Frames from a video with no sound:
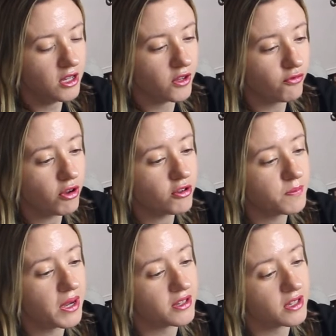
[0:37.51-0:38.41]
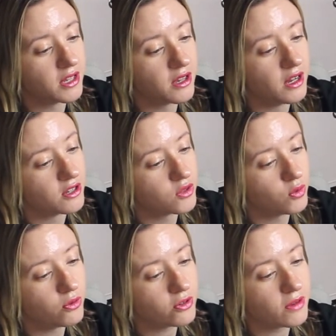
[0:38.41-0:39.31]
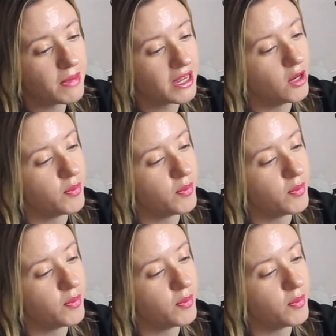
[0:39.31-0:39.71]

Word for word: The Fruits Basket cast will also make an